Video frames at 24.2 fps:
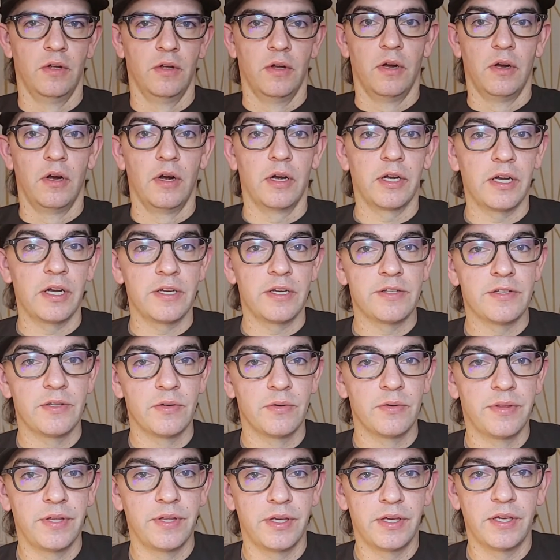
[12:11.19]
Alright guys, so
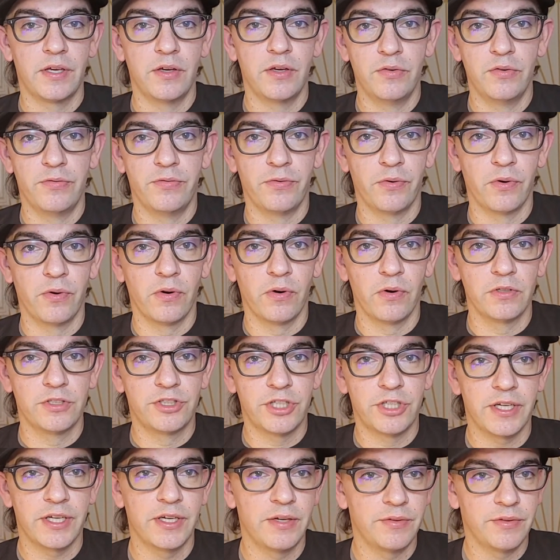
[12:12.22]
thank you for
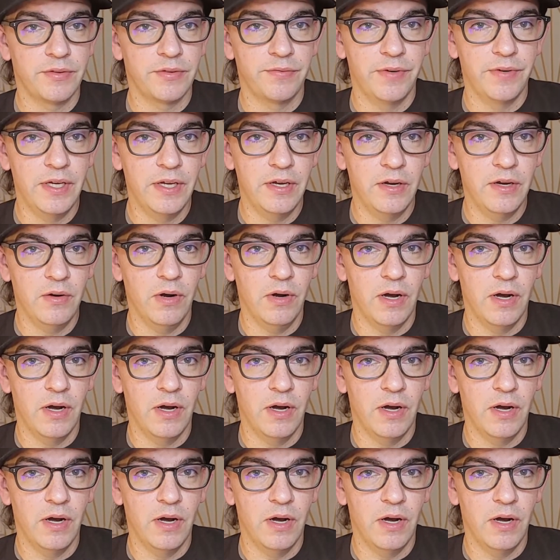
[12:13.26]
checking out the video,